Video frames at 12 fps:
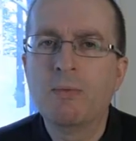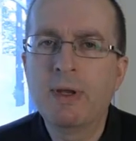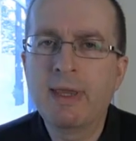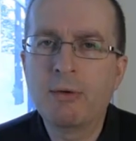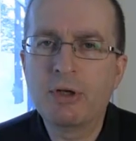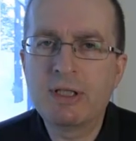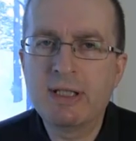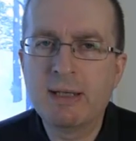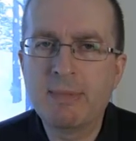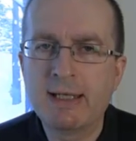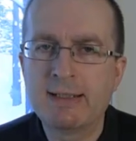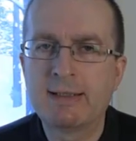With our
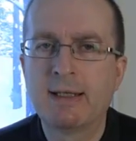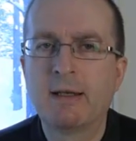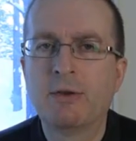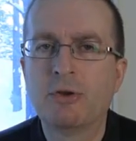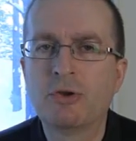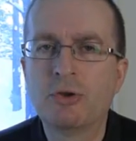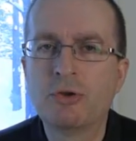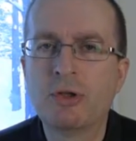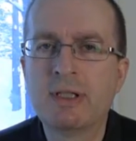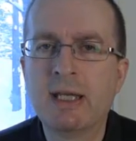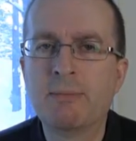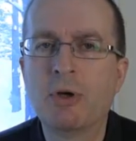TMX, the Studio
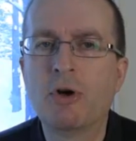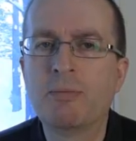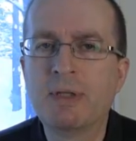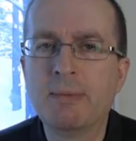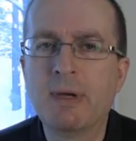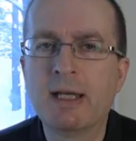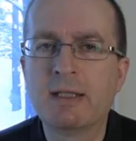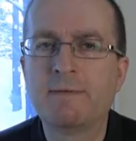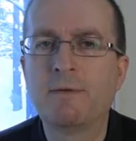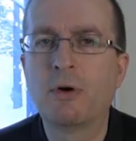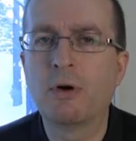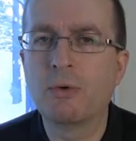TM optimized
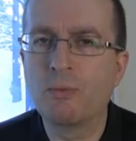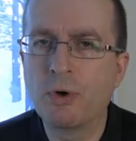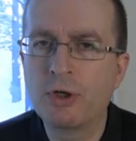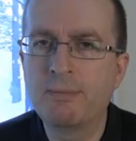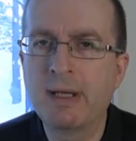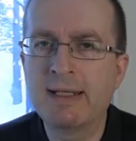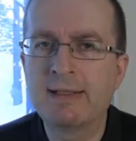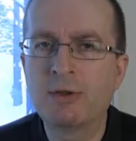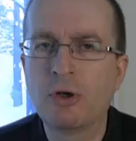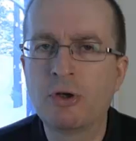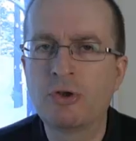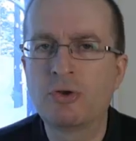for word-based
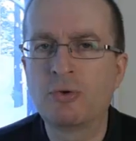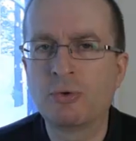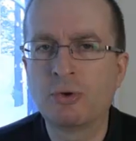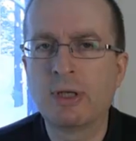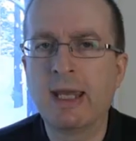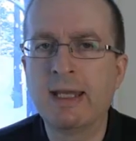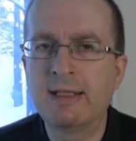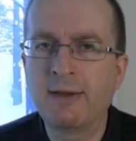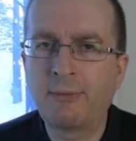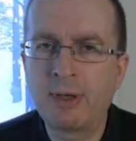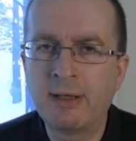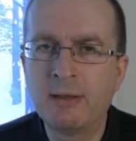search took
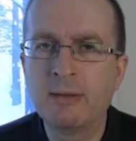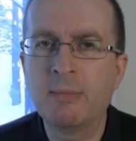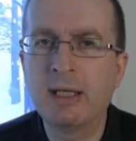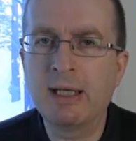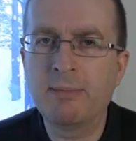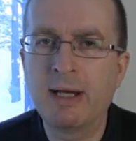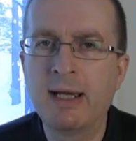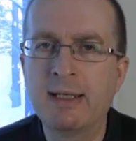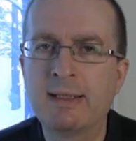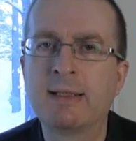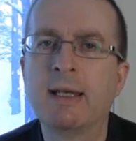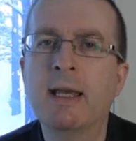83
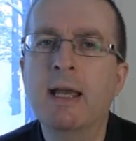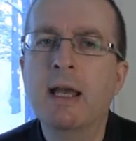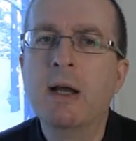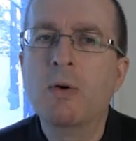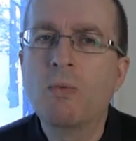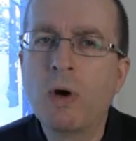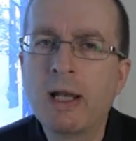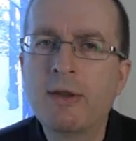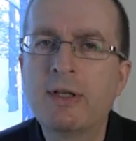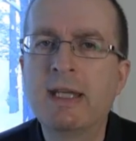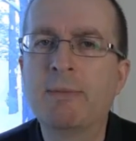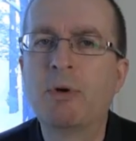megabytes, while
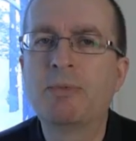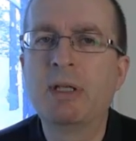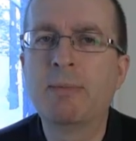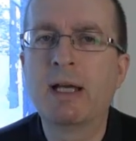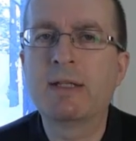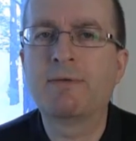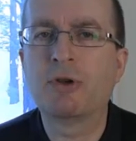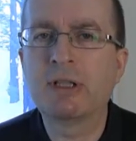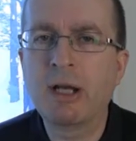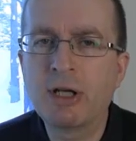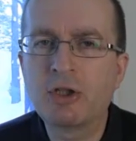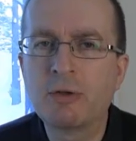the TM optimized for
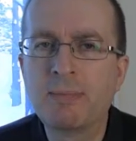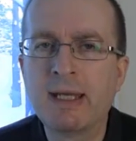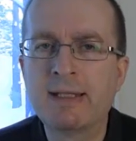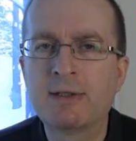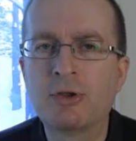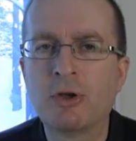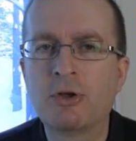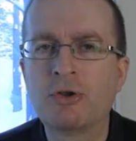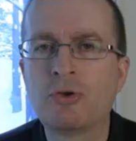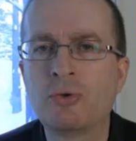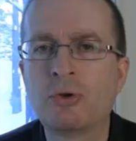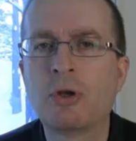character-based
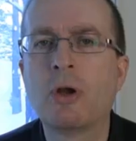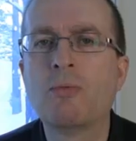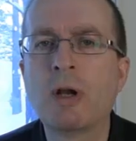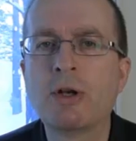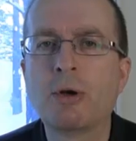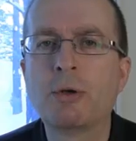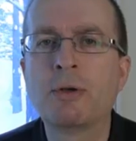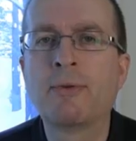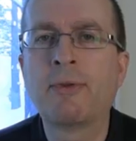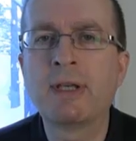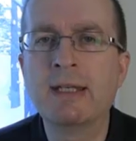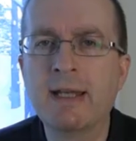search took
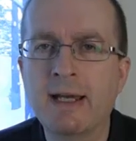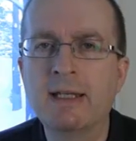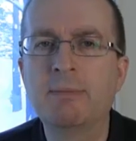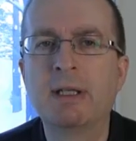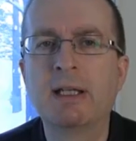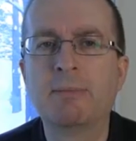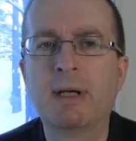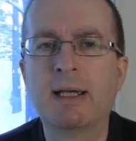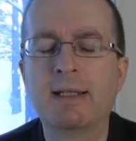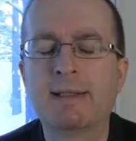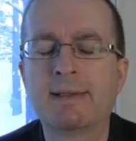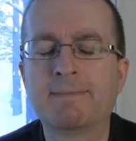139
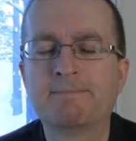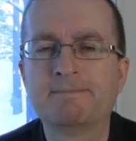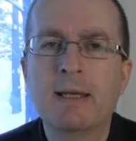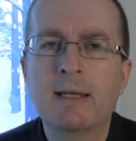megabytes.